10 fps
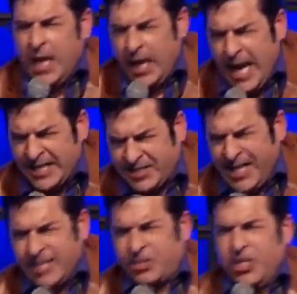And I
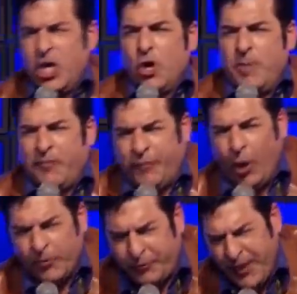said to you,
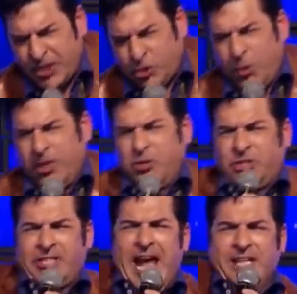before this one who
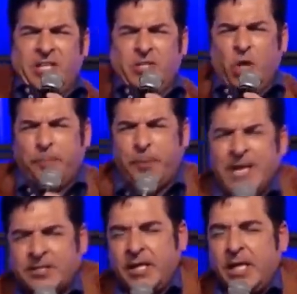stands as your
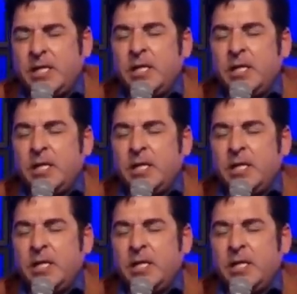president